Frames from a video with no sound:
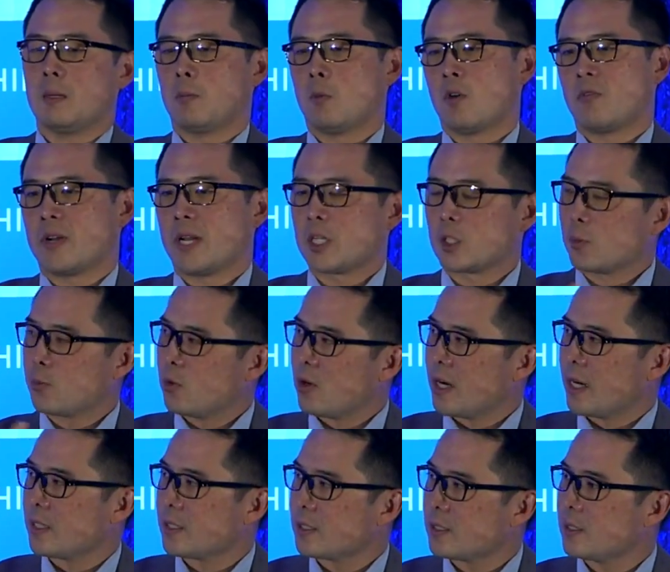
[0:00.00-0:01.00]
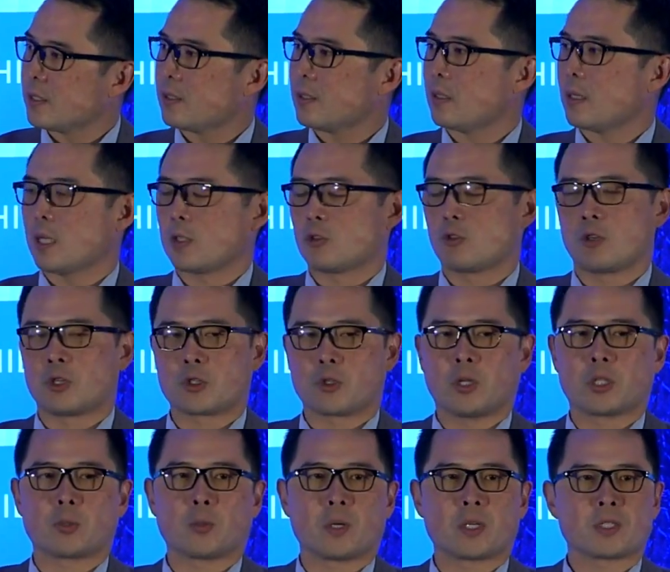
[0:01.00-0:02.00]
more of an enterprise, traditional
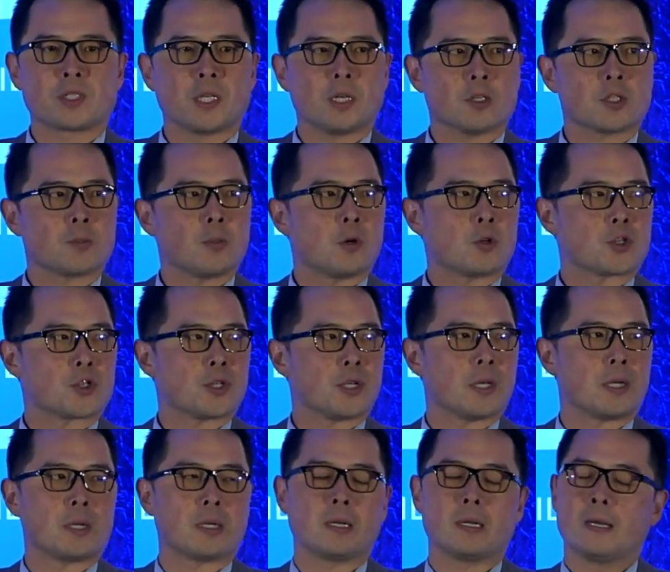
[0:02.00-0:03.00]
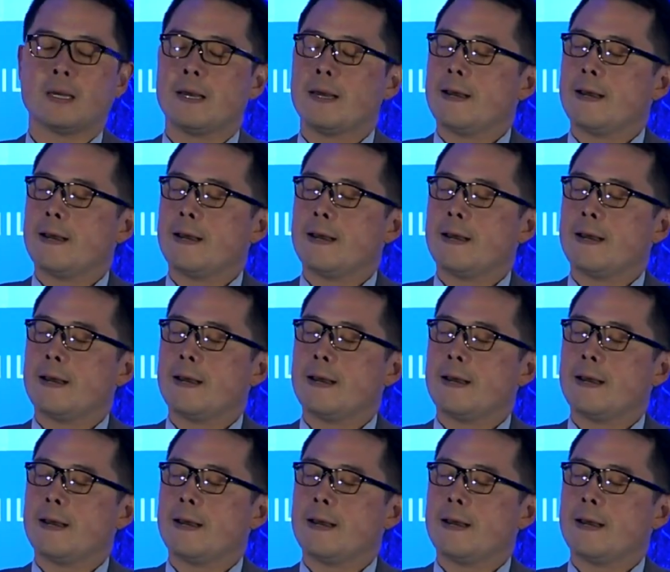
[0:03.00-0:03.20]
enterprise sales motion,